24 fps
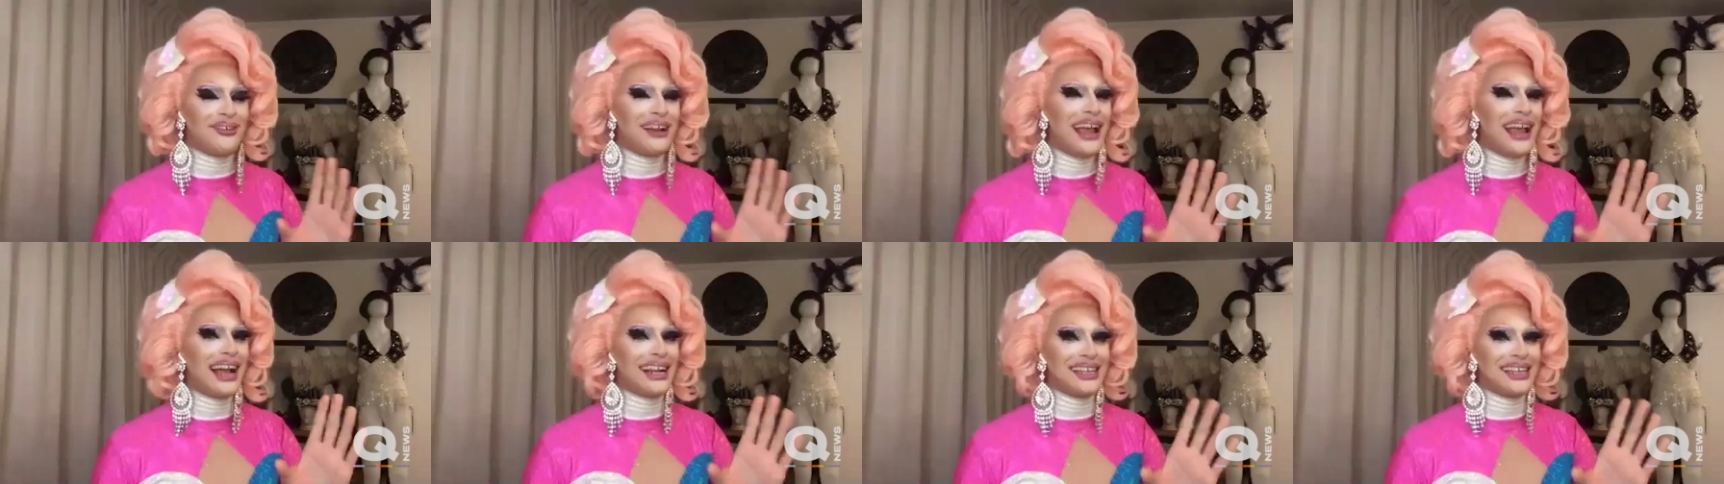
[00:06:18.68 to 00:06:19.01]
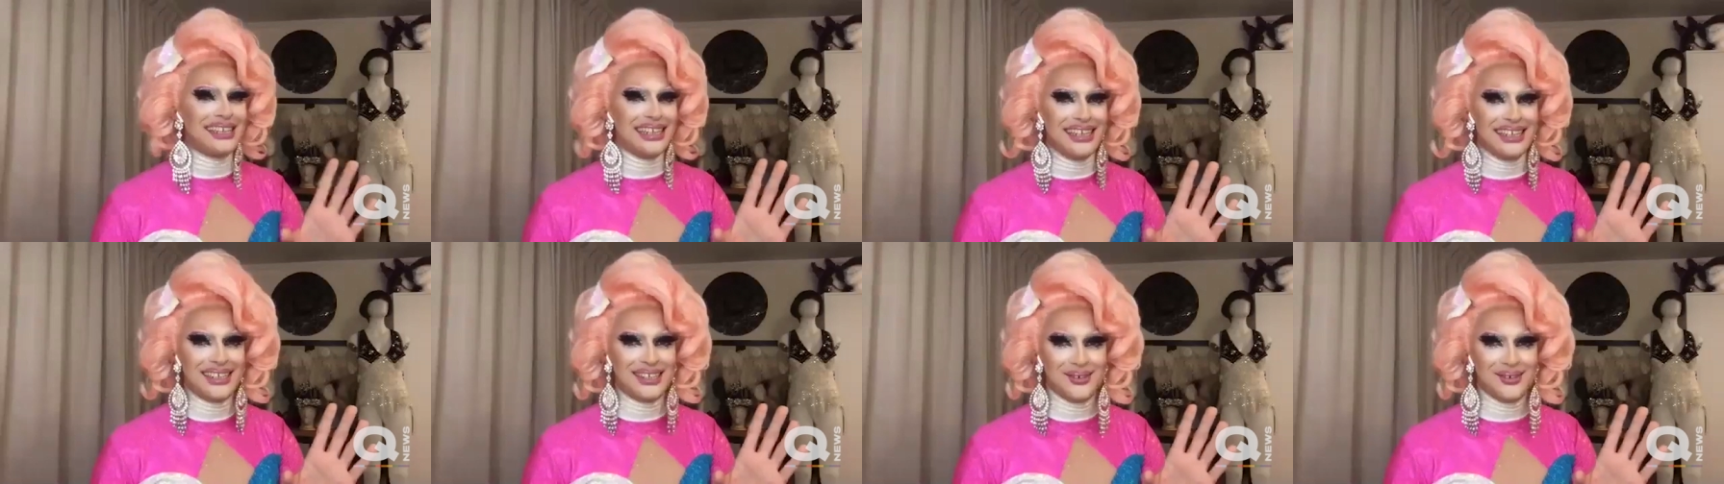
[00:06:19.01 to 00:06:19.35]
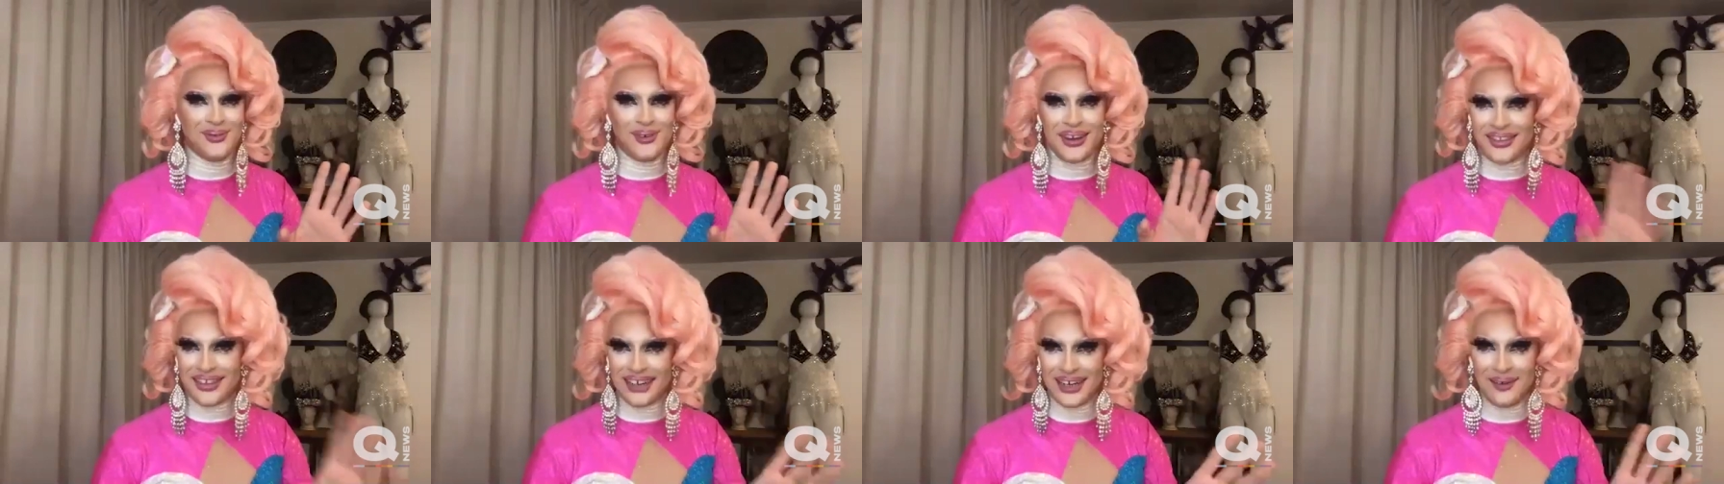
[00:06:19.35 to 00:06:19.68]
reacting to
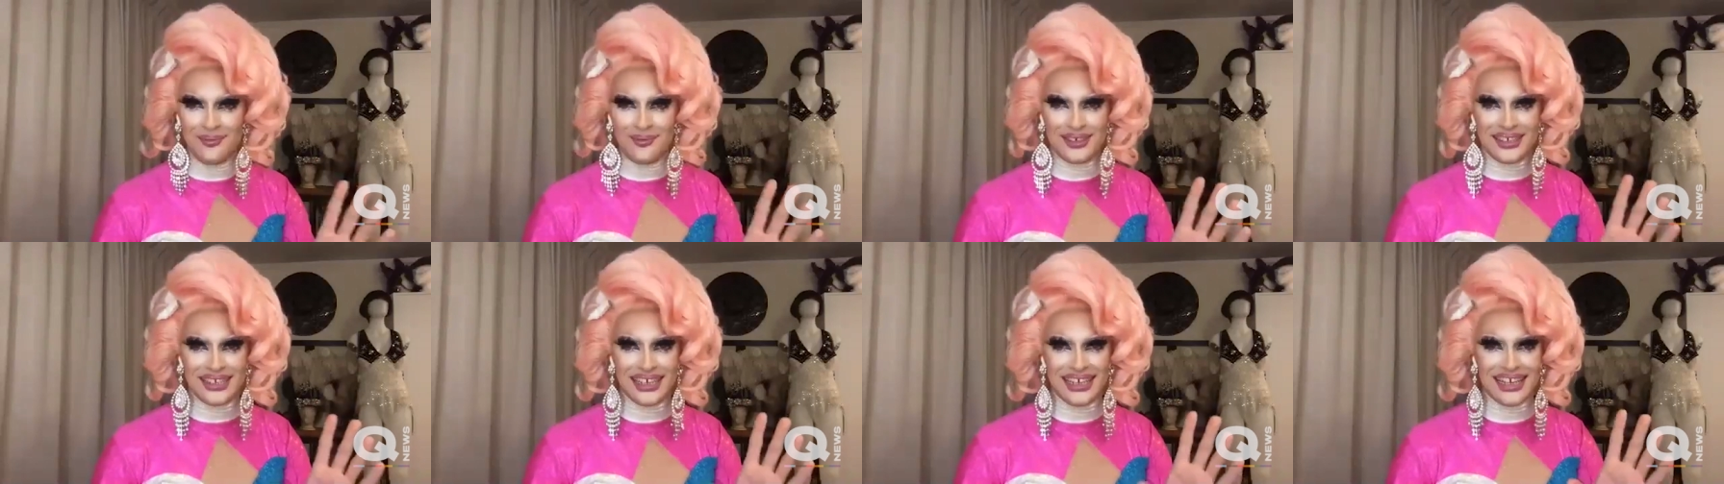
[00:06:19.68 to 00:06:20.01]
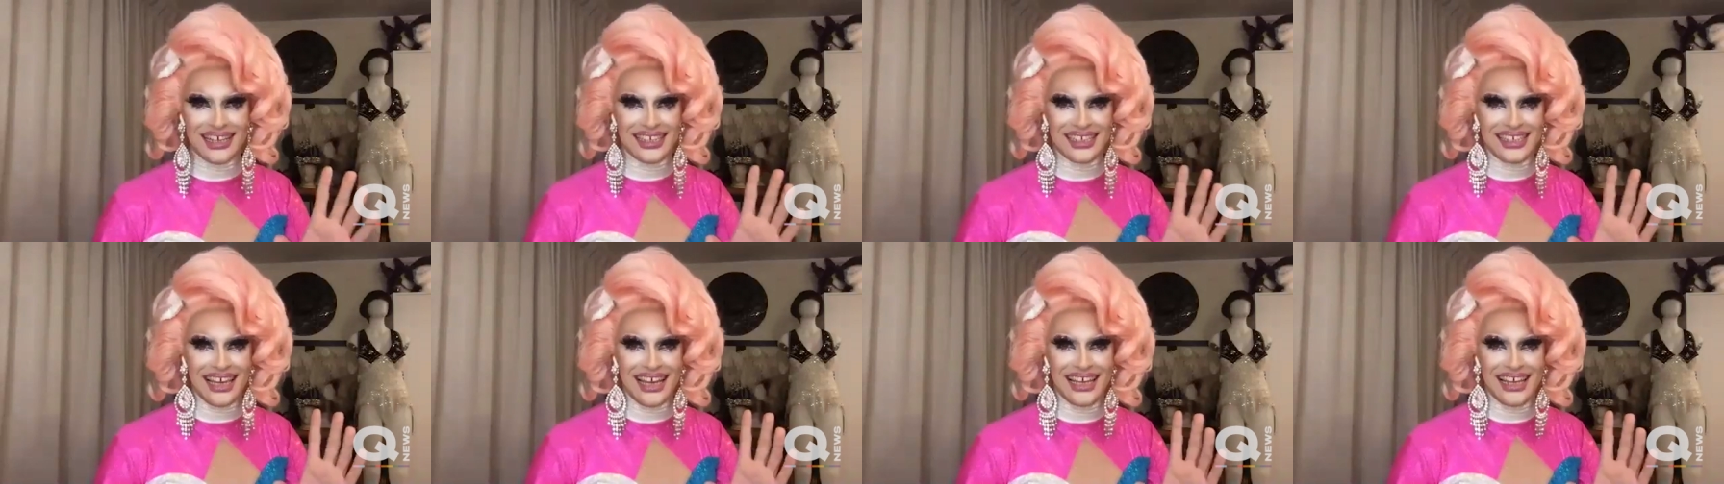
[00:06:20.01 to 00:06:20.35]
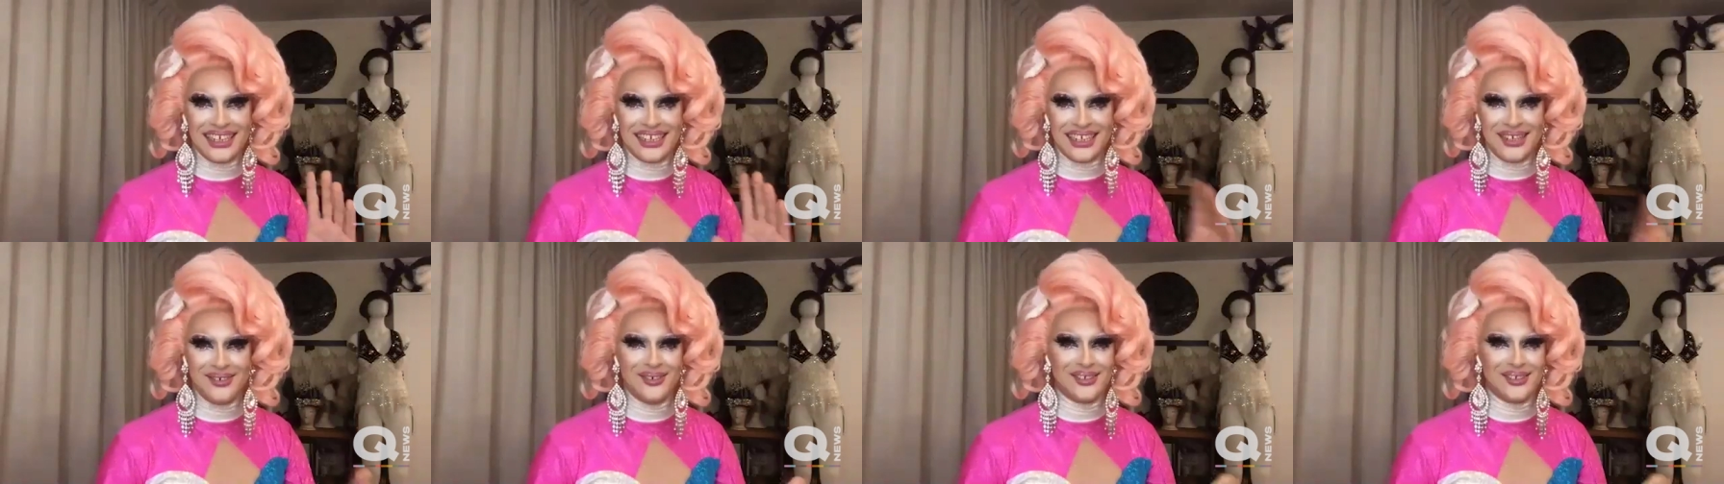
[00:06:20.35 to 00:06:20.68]
one of the lip syncs, and
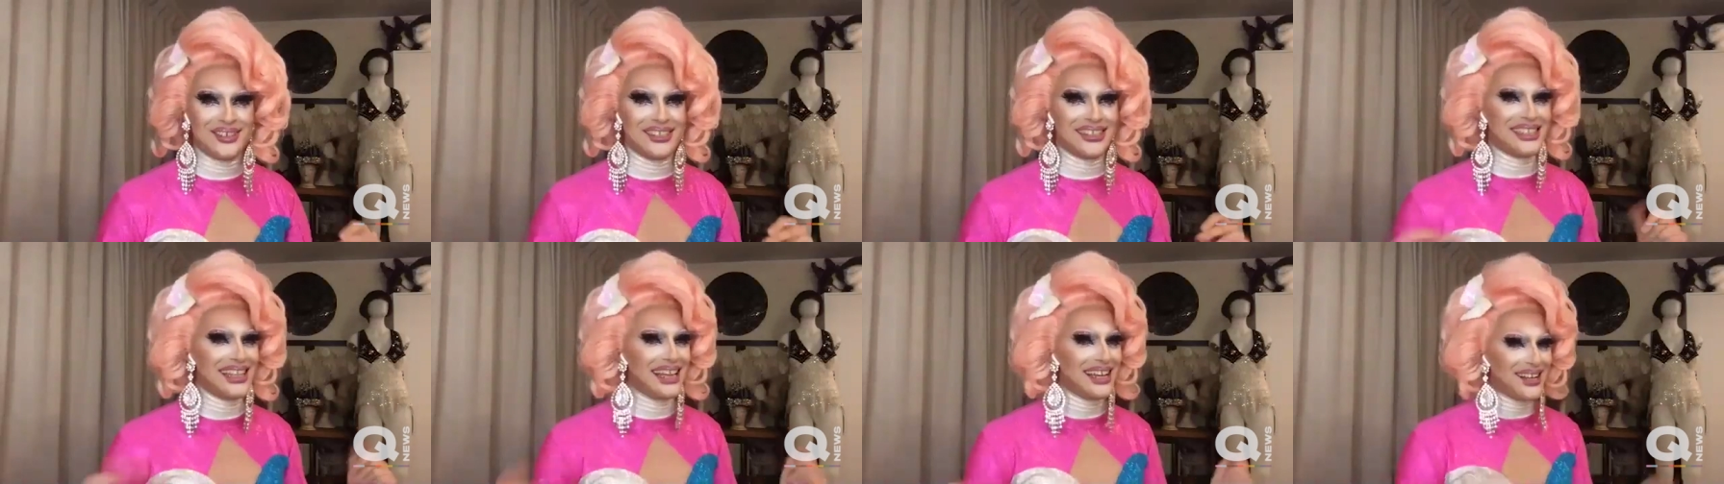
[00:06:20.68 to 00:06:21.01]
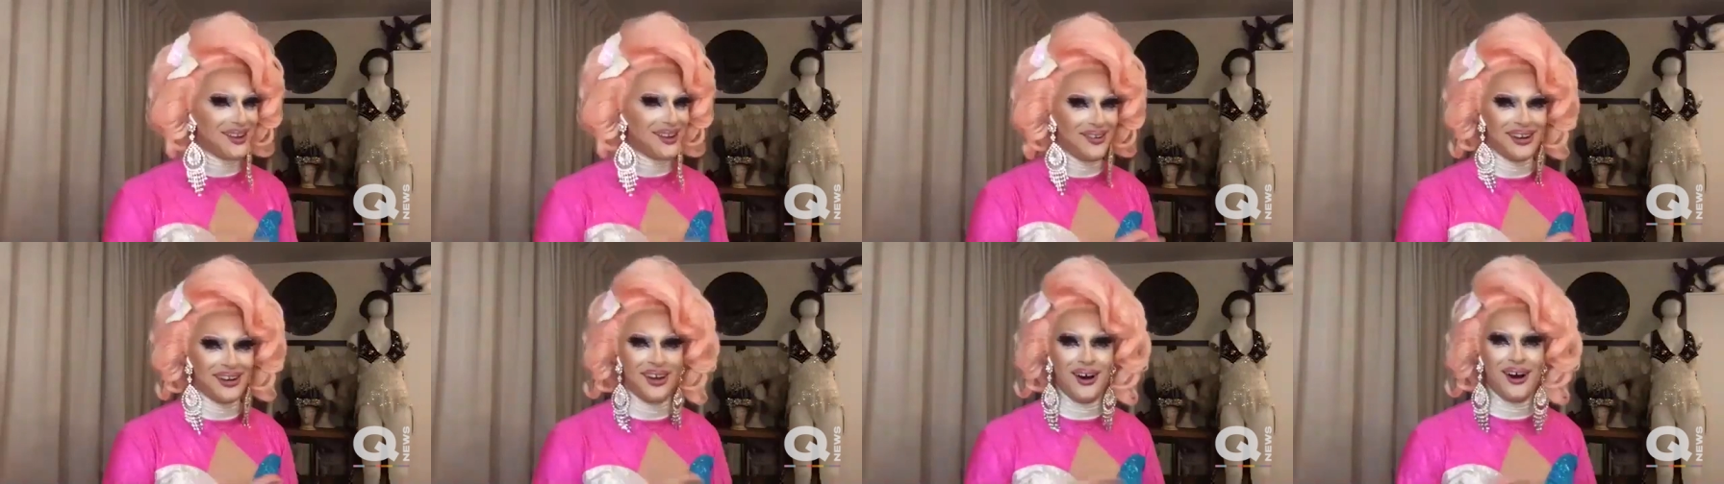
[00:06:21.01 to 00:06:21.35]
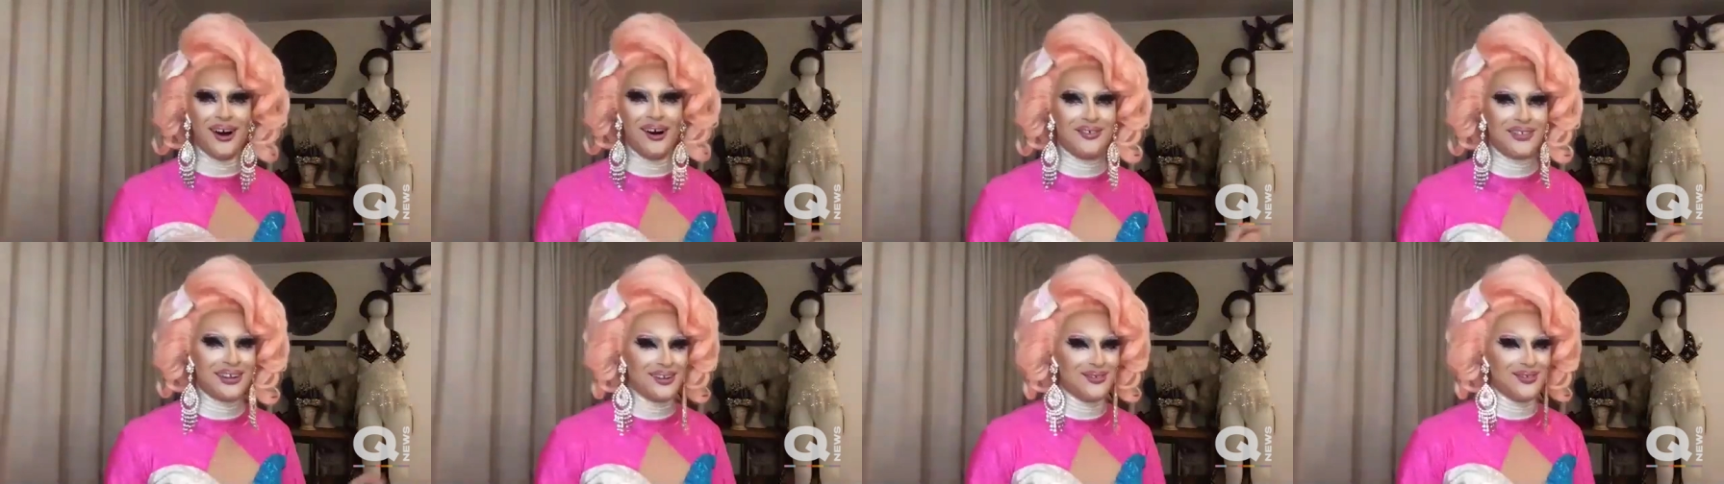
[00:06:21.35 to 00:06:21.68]
she was just like going
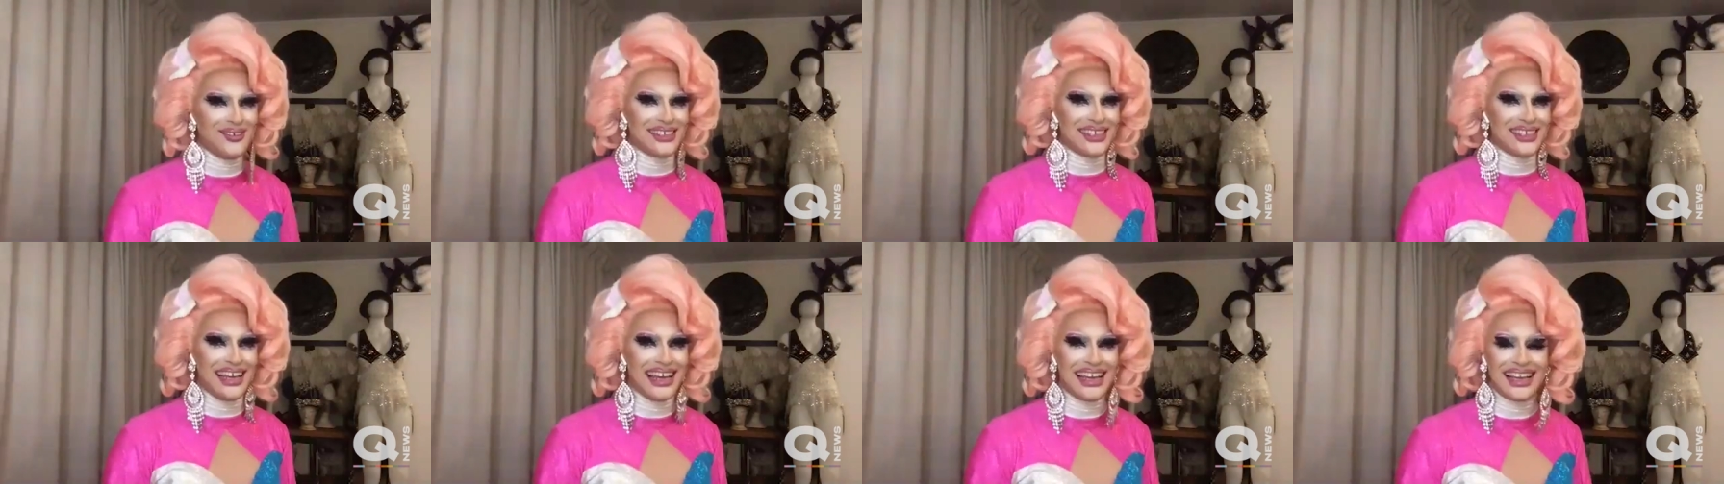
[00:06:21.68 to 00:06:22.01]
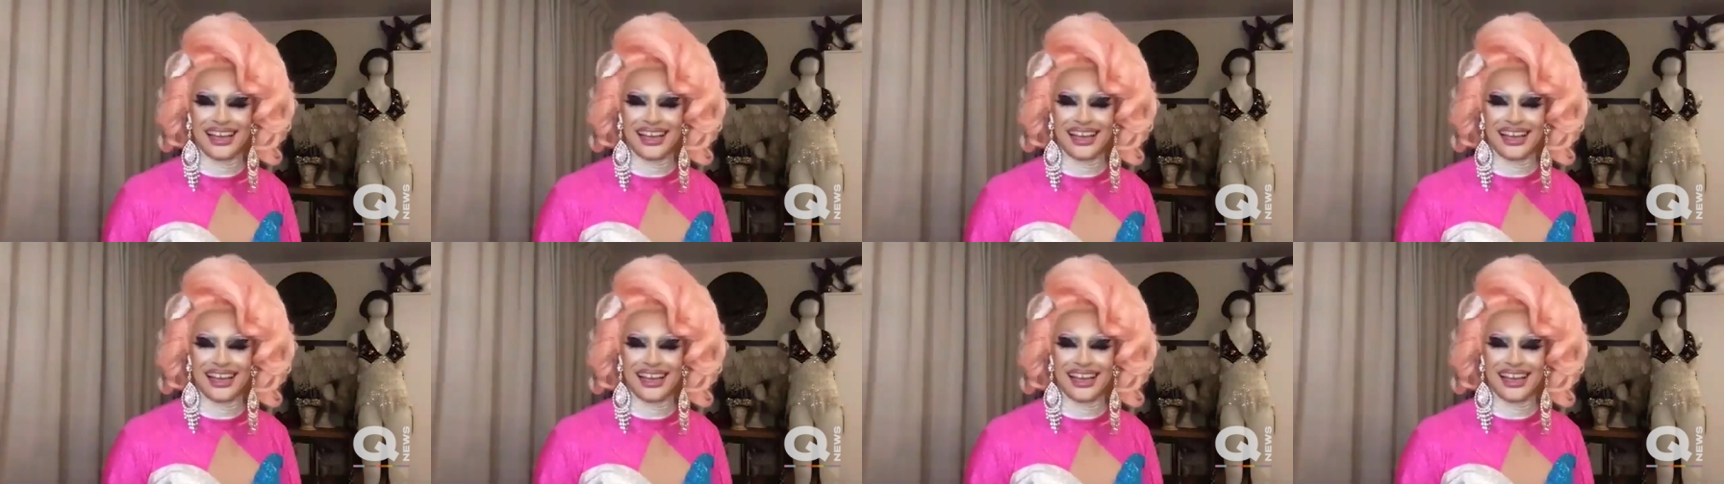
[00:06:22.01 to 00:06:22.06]
off, and it was